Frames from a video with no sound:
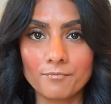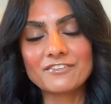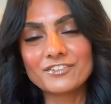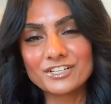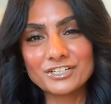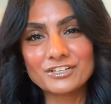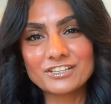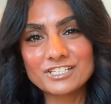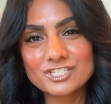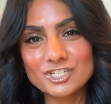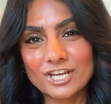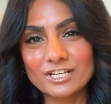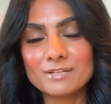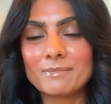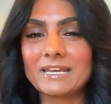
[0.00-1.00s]
If you're new to this
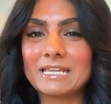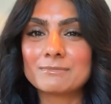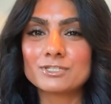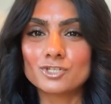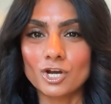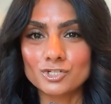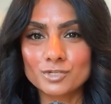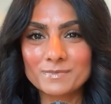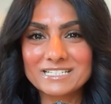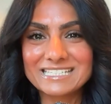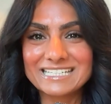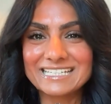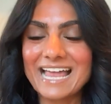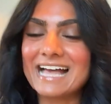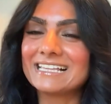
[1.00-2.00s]
channel, my name is Dr.
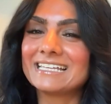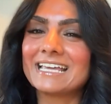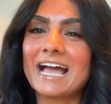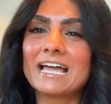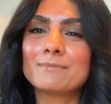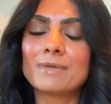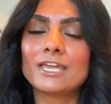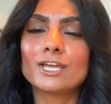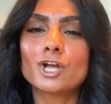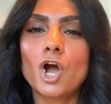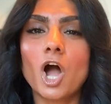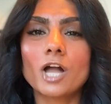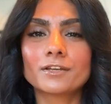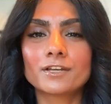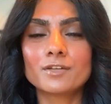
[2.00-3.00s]
Bisley Natalie. I'm a
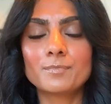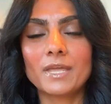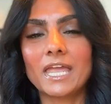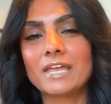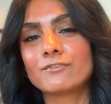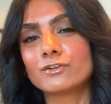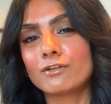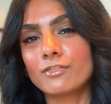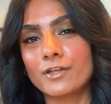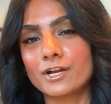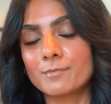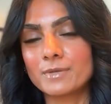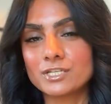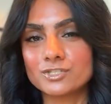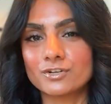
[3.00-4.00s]
cognitive behavioral
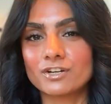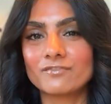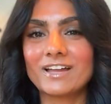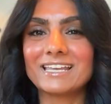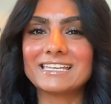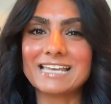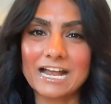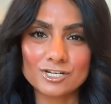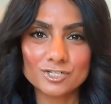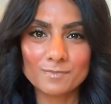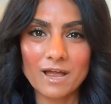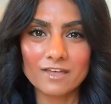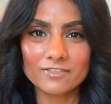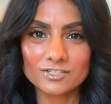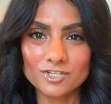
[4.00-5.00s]
therapy certified
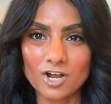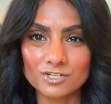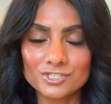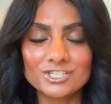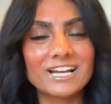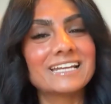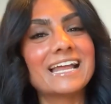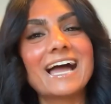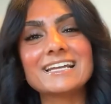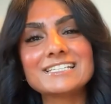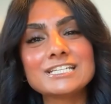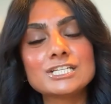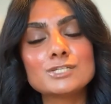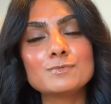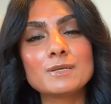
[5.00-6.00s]
naturopathic doctor and I
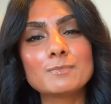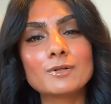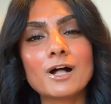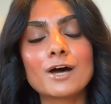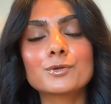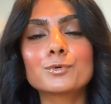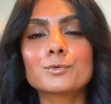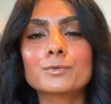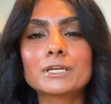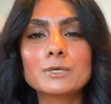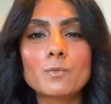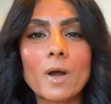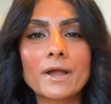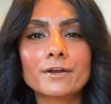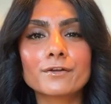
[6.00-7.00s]
teach people how to
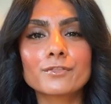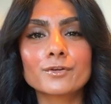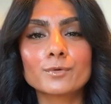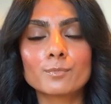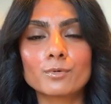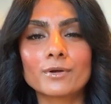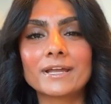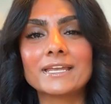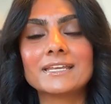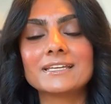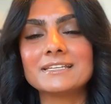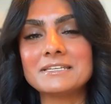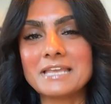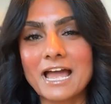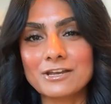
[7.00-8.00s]
rewire their brain
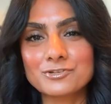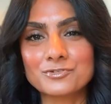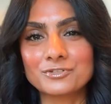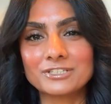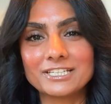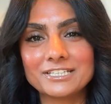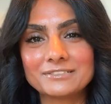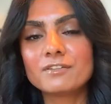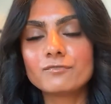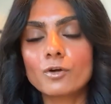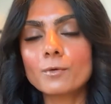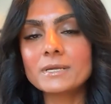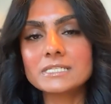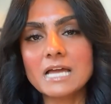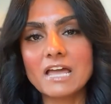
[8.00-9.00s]
naturally.
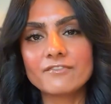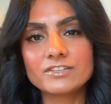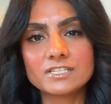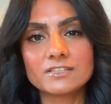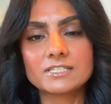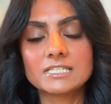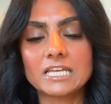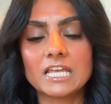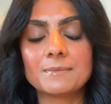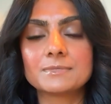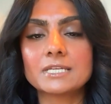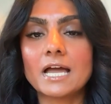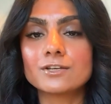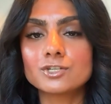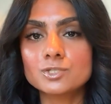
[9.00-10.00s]
Before we dive into the
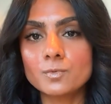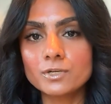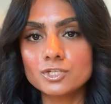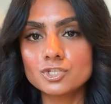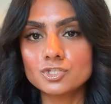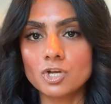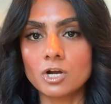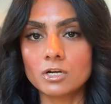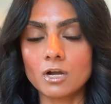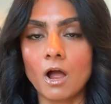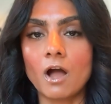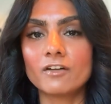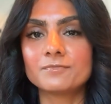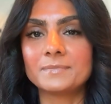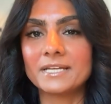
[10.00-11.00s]
tips, I just want to start
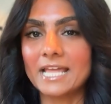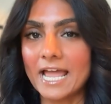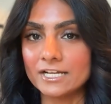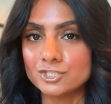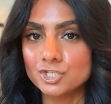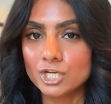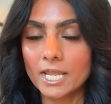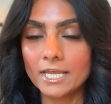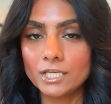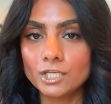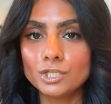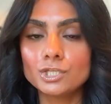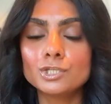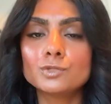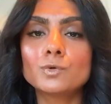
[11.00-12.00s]
off by
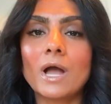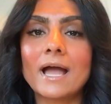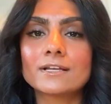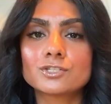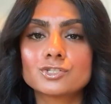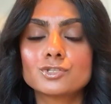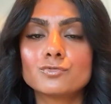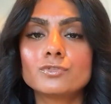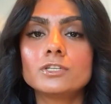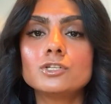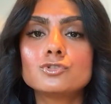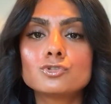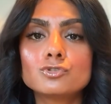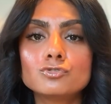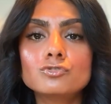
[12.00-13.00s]
educating you as to the
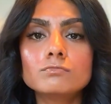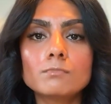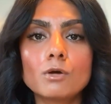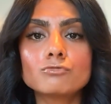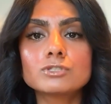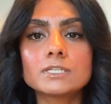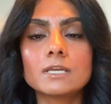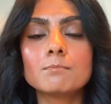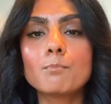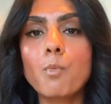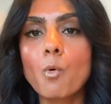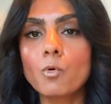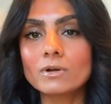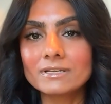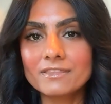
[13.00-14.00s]
2 most
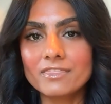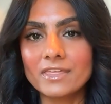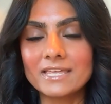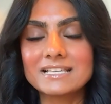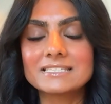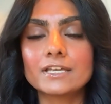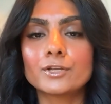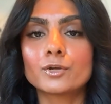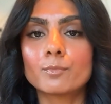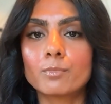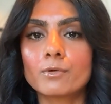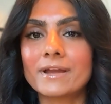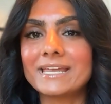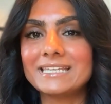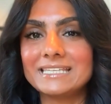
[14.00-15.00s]
important things that your
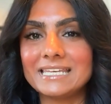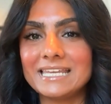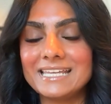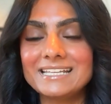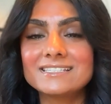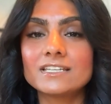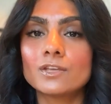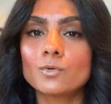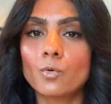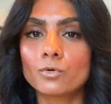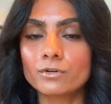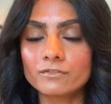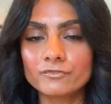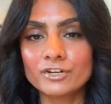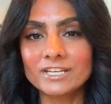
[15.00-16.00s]
brain needs in
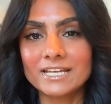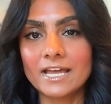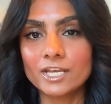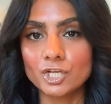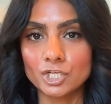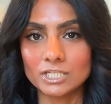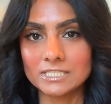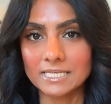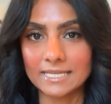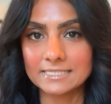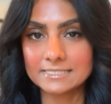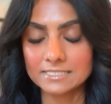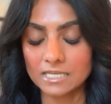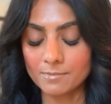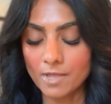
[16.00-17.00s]
order for you to get a good
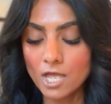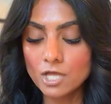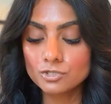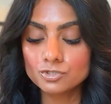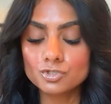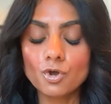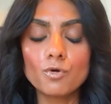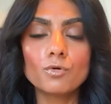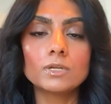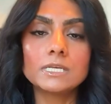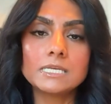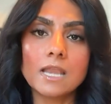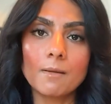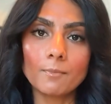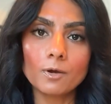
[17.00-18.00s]
night's sleep. So,
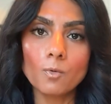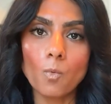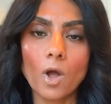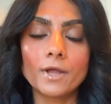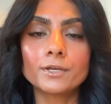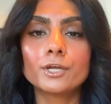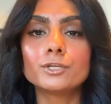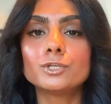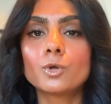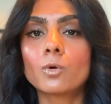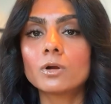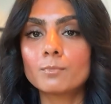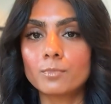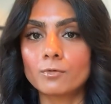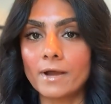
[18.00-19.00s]
number 1,
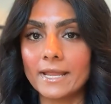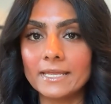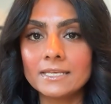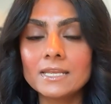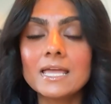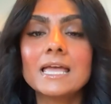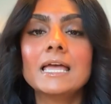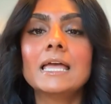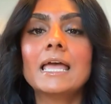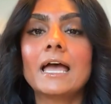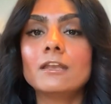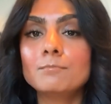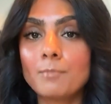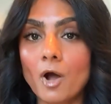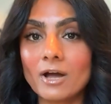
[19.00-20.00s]
your brain
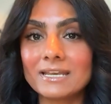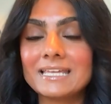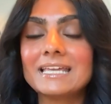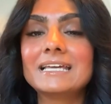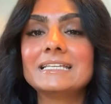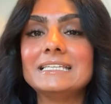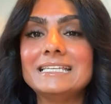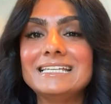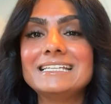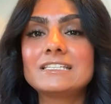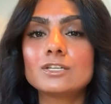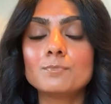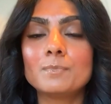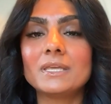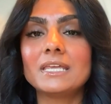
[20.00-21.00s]
and body need
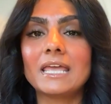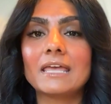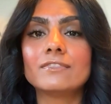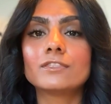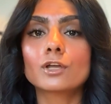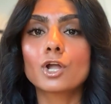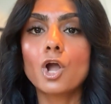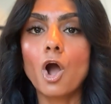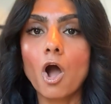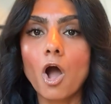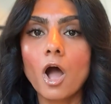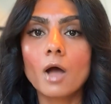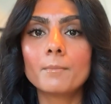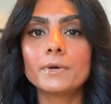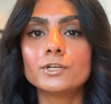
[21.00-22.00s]
to be in the
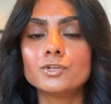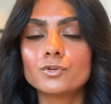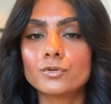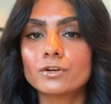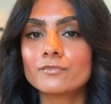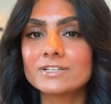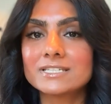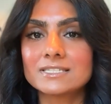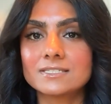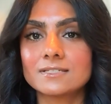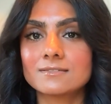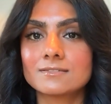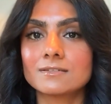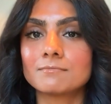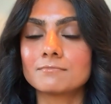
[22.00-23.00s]
calm nervous
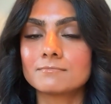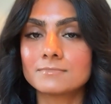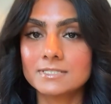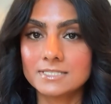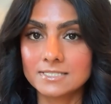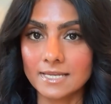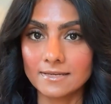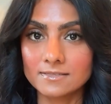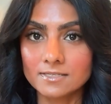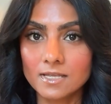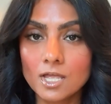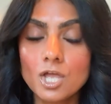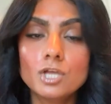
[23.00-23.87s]
system state.